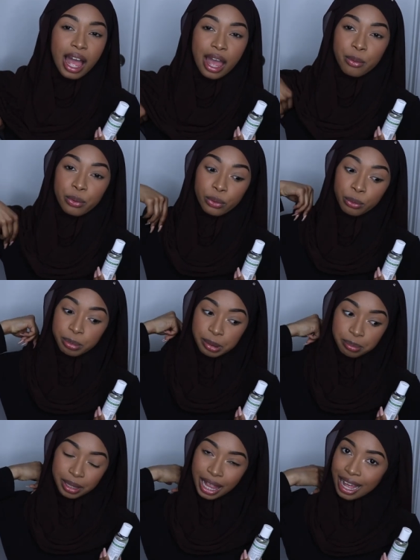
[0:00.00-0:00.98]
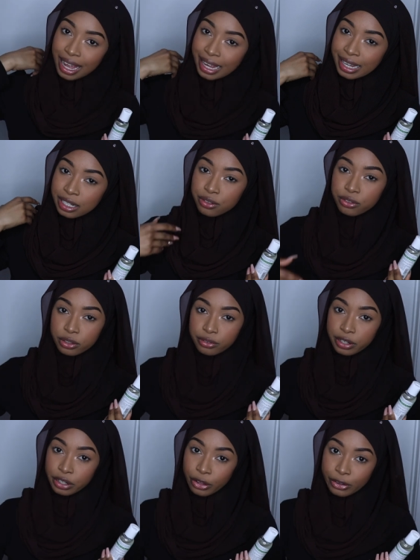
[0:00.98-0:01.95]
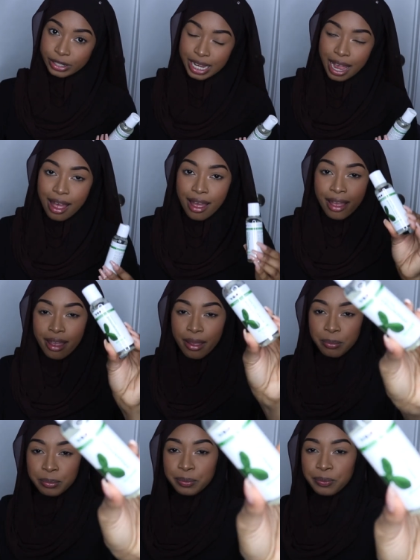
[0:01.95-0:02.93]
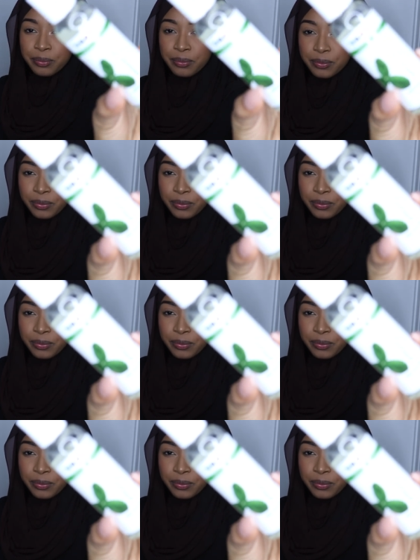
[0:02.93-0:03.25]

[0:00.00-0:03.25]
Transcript: I will be blind for a very long time.